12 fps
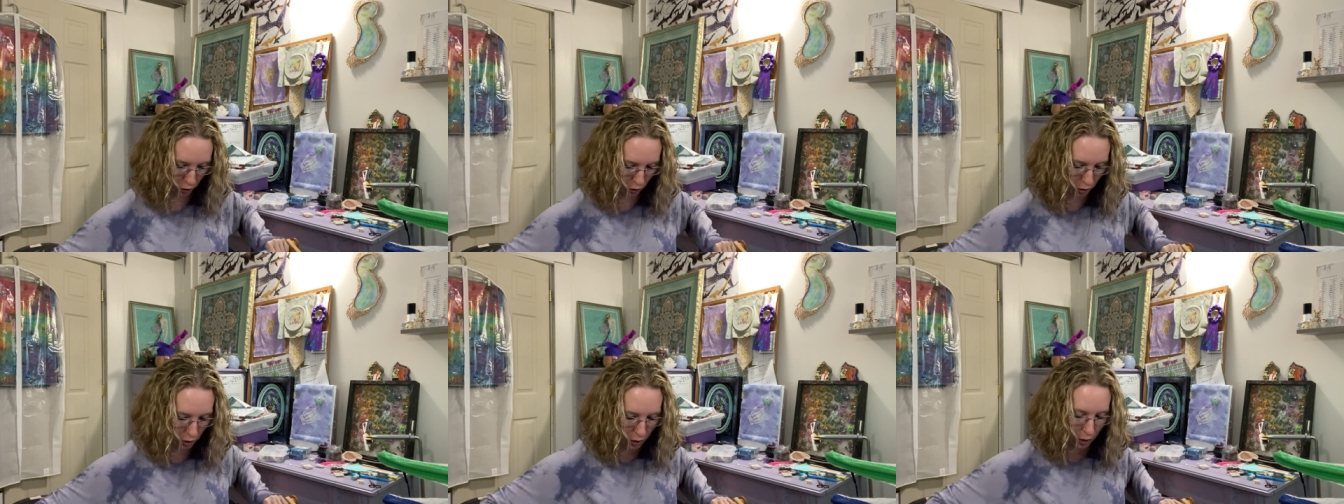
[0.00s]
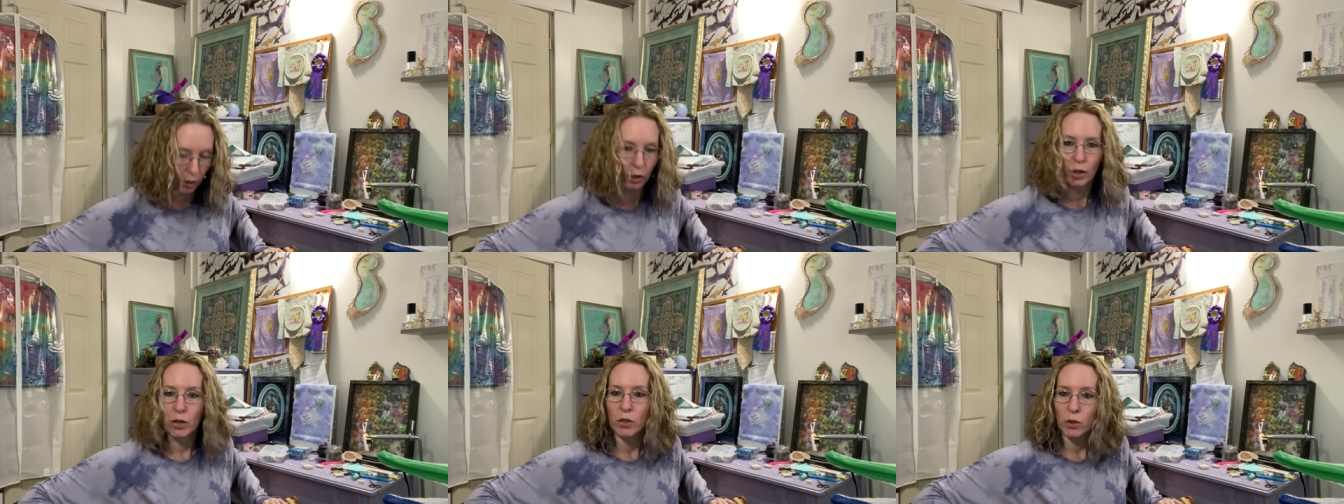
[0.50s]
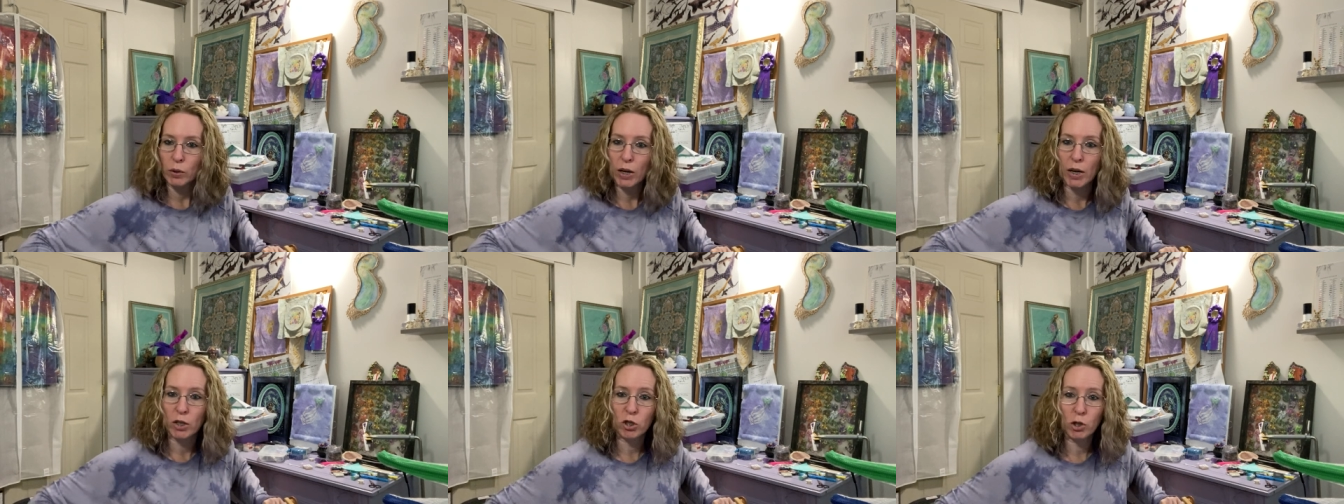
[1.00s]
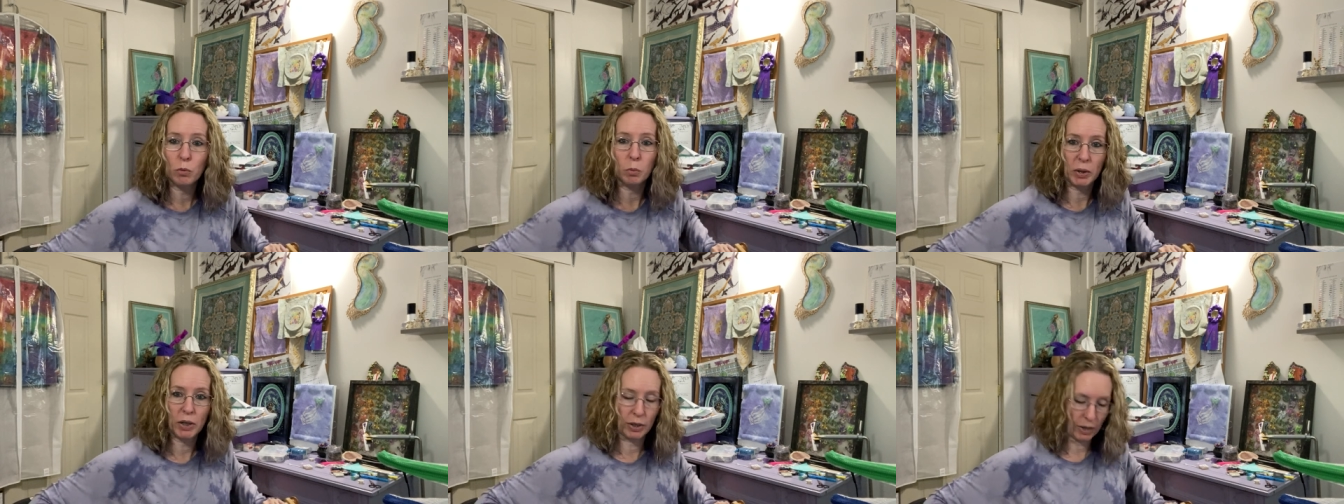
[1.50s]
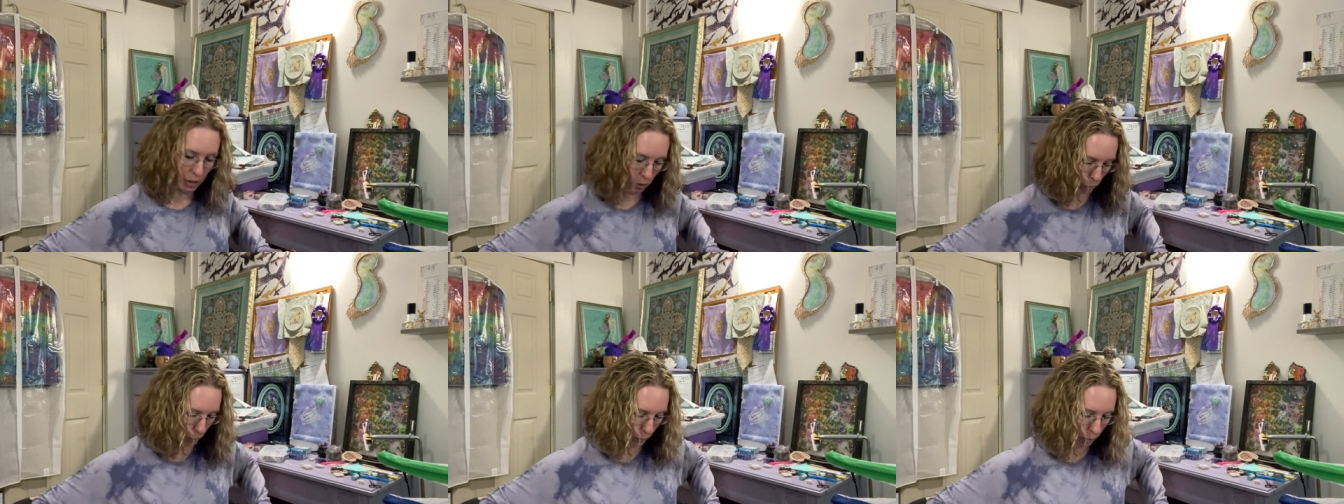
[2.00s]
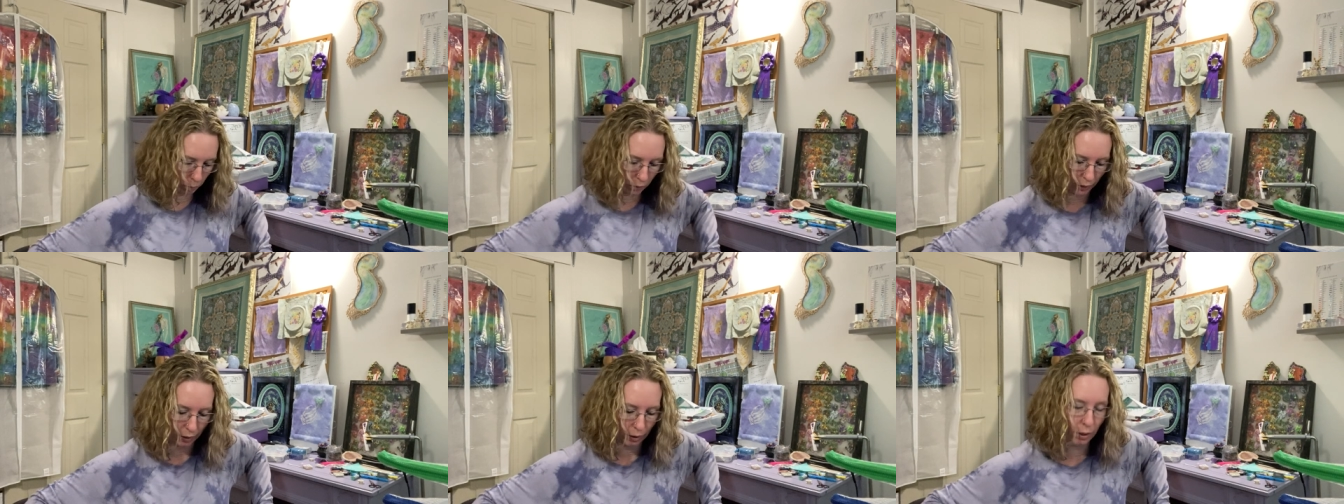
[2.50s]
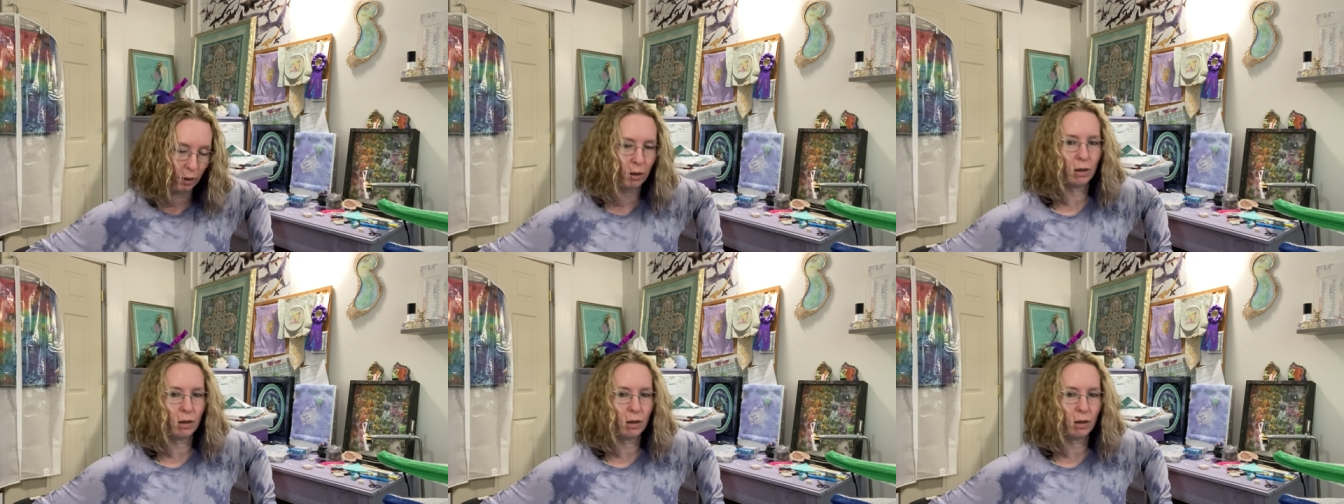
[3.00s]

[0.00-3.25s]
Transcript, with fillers: year. So yay, she will be a goal completed.